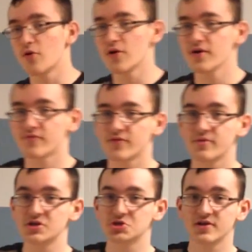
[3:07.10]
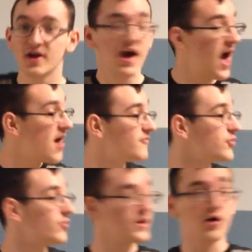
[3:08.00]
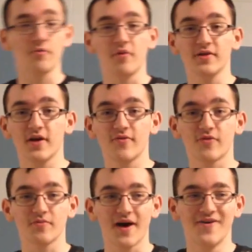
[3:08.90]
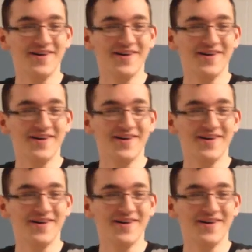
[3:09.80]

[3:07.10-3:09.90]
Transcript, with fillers: more information every week on Monday from now.